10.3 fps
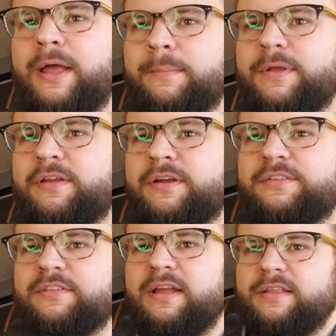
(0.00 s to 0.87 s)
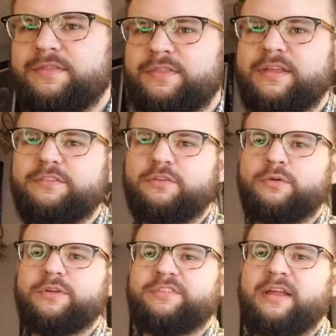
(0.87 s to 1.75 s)
because these two
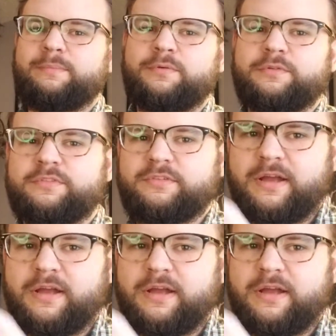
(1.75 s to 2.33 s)
examples